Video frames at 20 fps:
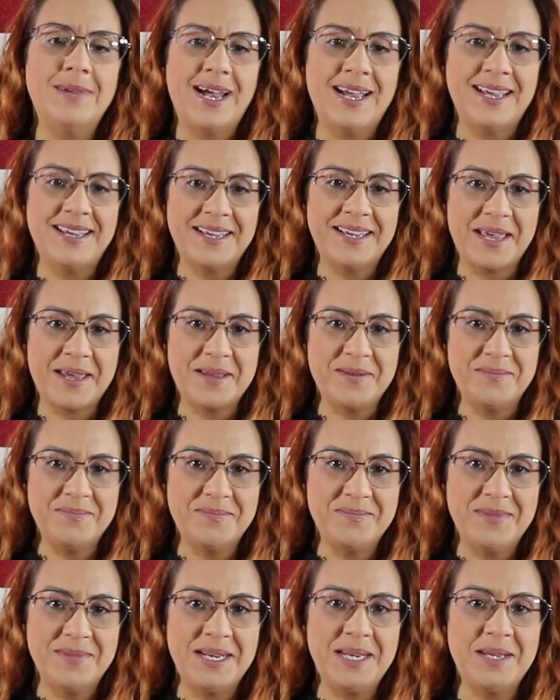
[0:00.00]
Hi again,
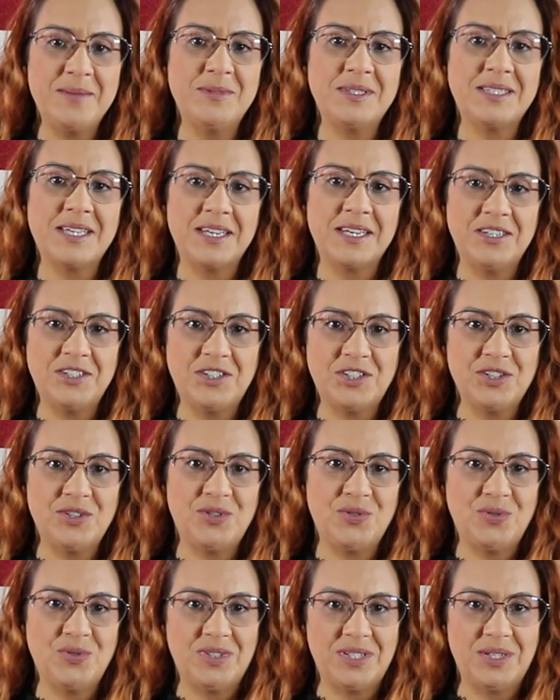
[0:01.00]
my name is Aisha
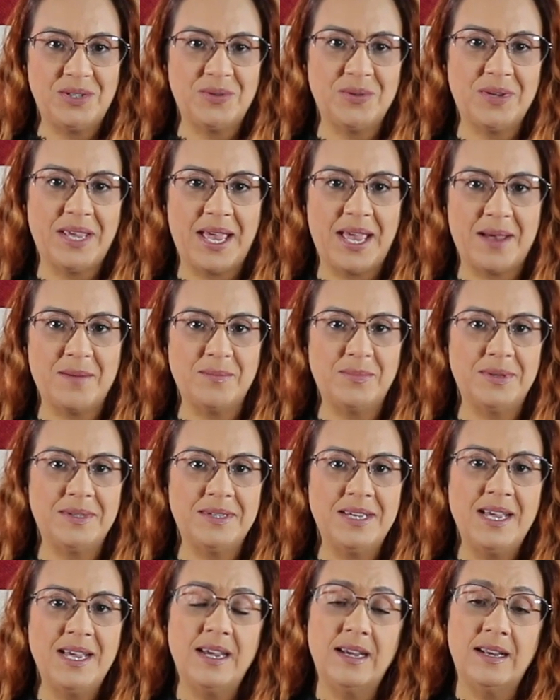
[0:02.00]
Jusino Camp,
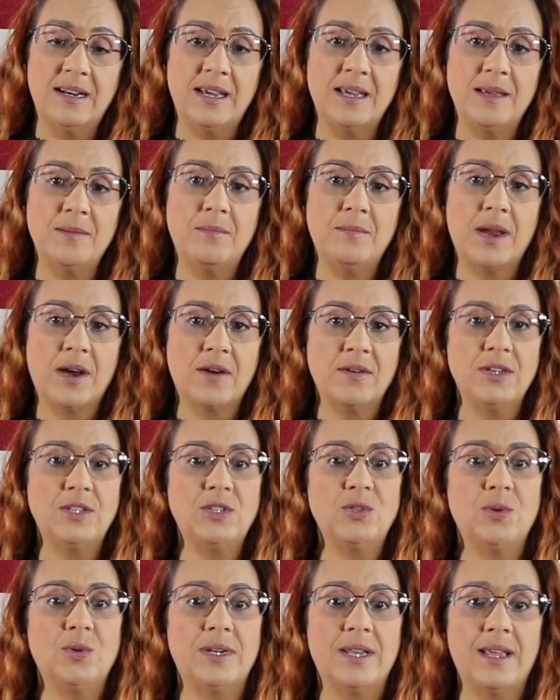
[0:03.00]
and I am married
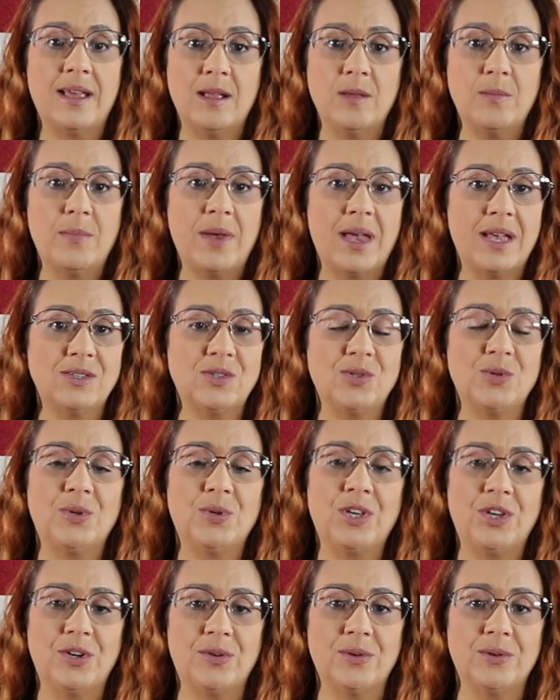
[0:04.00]
to an El Paso
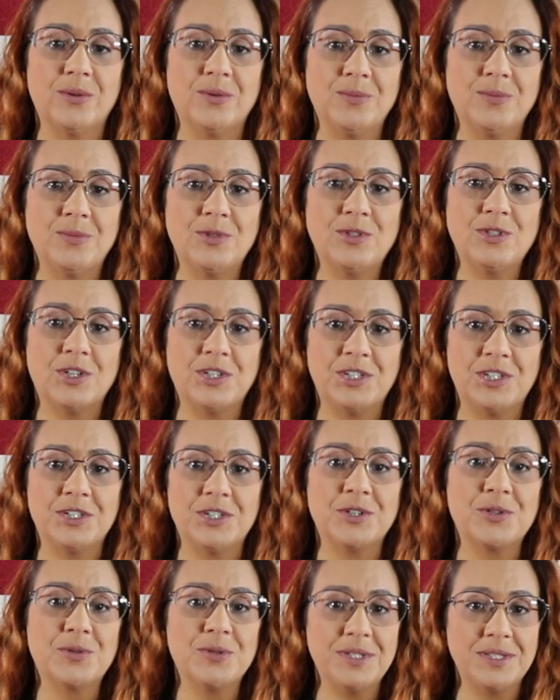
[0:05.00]
hero,
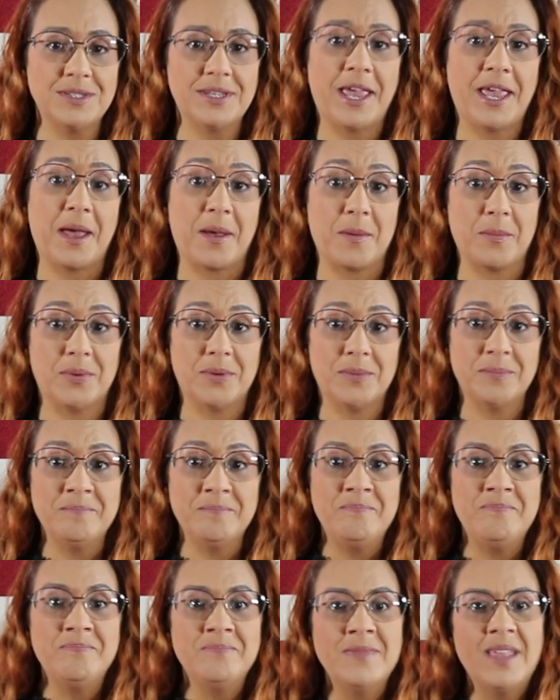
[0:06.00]
Sergeant Chris Camp.
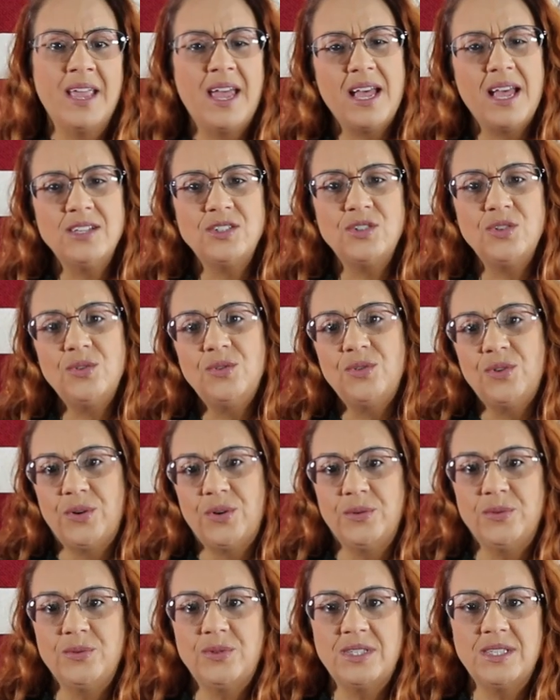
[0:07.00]
As you
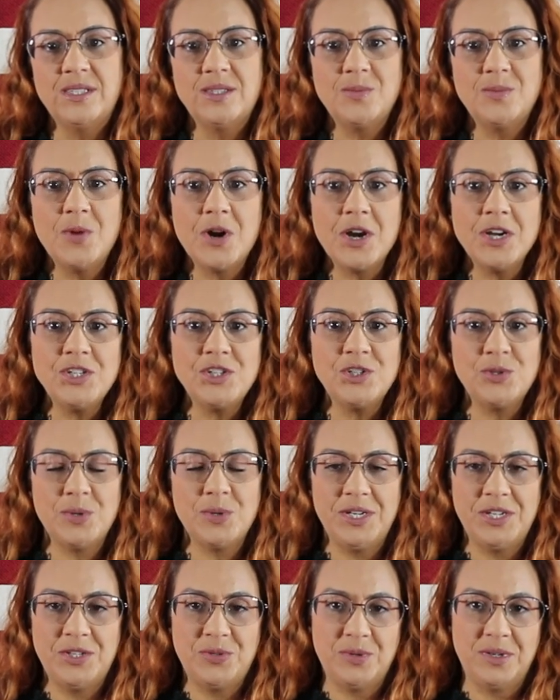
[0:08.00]
know, since March
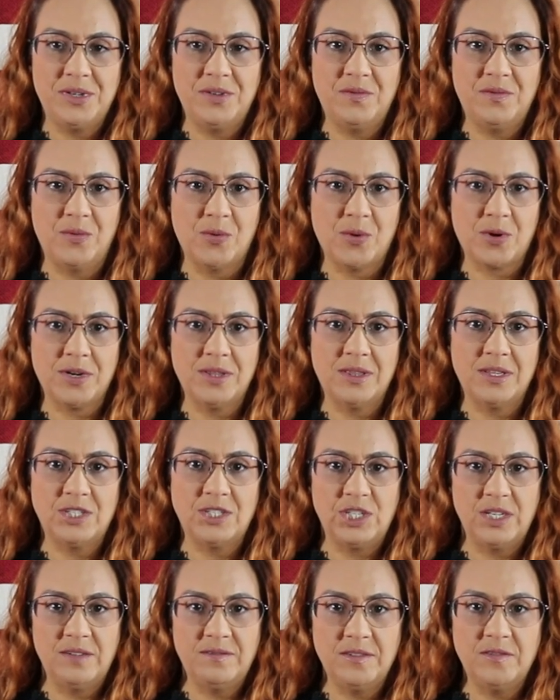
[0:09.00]
2024, the
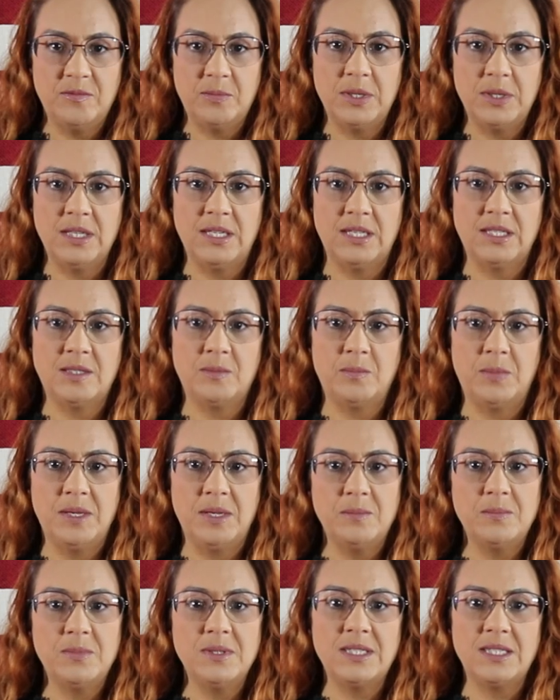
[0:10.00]
Chief of Police,
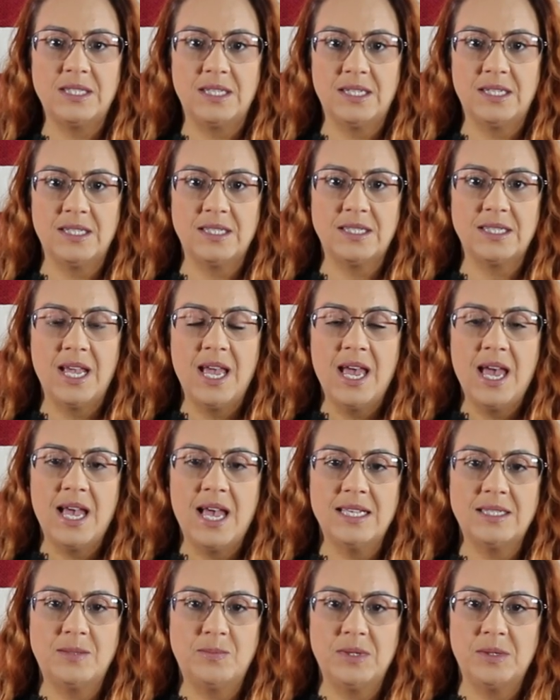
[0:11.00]
Pete Pasillas,
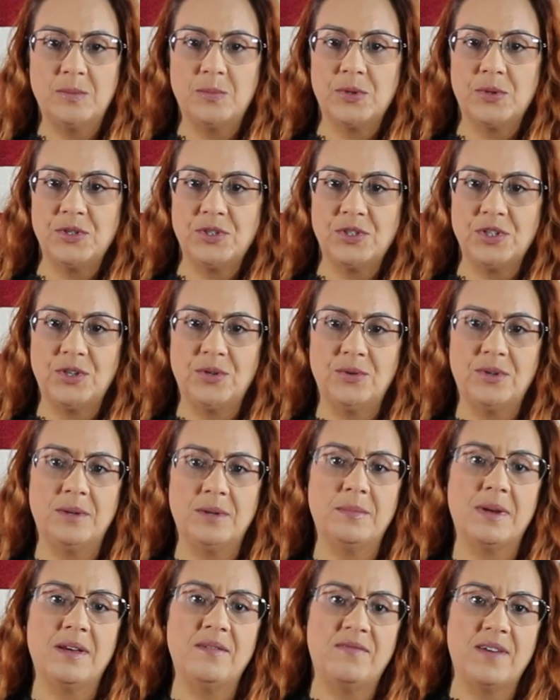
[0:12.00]
has been persecuting
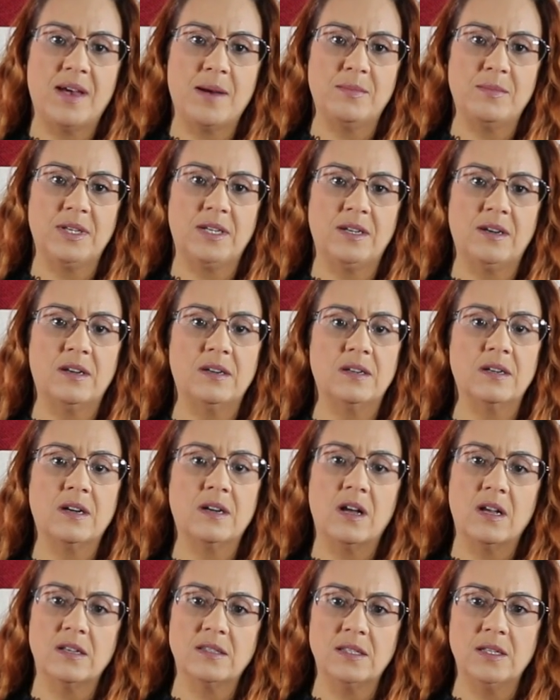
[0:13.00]
my family on a
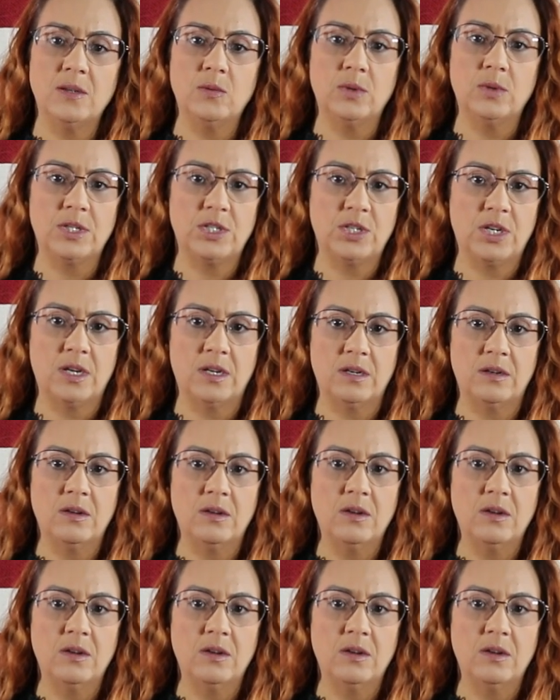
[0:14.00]
costly witch hunt